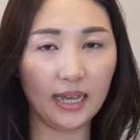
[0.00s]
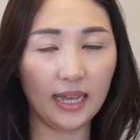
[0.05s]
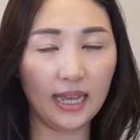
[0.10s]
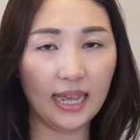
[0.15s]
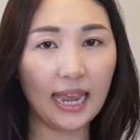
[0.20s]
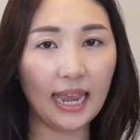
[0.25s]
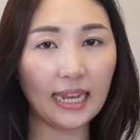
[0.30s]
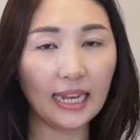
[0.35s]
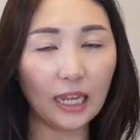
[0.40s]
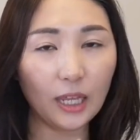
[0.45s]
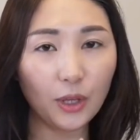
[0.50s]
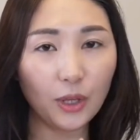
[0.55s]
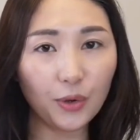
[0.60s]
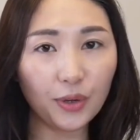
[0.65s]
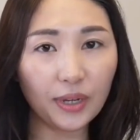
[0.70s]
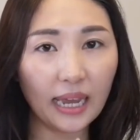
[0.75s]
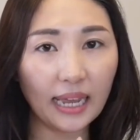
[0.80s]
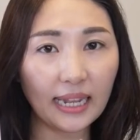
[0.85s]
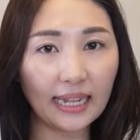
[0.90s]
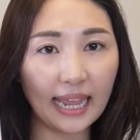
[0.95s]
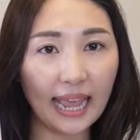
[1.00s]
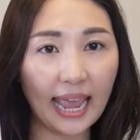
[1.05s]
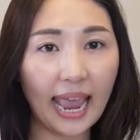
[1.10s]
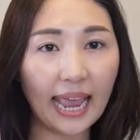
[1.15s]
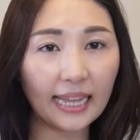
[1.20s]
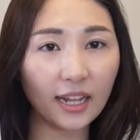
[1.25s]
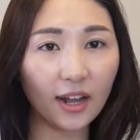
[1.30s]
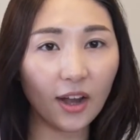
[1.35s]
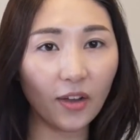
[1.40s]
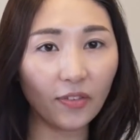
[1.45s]
and then you can add
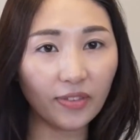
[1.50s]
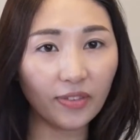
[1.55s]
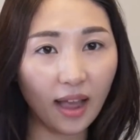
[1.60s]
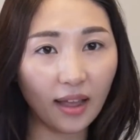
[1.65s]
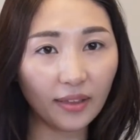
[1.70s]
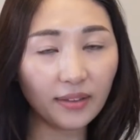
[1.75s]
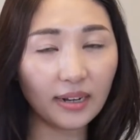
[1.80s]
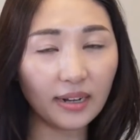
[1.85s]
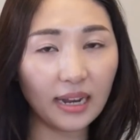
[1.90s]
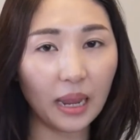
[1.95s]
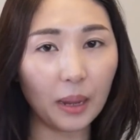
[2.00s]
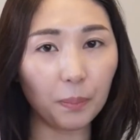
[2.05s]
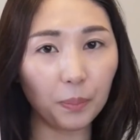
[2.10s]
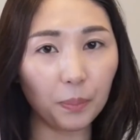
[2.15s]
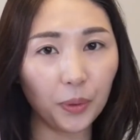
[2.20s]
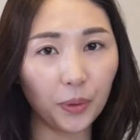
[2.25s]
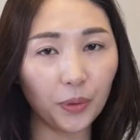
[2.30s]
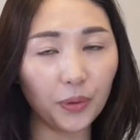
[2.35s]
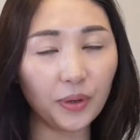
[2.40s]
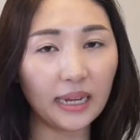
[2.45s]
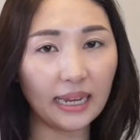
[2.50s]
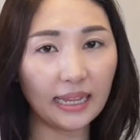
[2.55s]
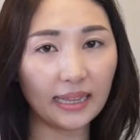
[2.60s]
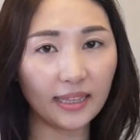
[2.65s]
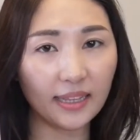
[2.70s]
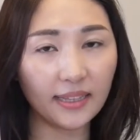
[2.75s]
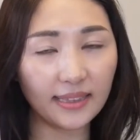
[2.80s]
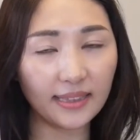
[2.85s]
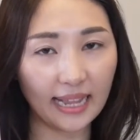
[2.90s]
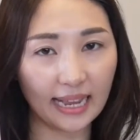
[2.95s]
another ampoule in the
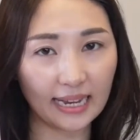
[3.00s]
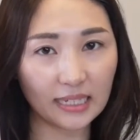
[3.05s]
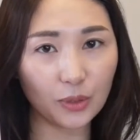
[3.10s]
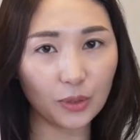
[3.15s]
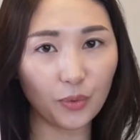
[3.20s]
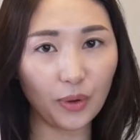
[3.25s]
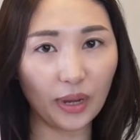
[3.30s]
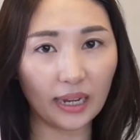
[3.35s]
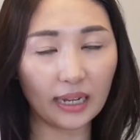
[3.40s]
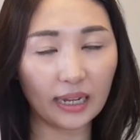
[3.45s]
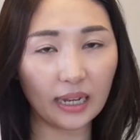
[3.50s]
next week.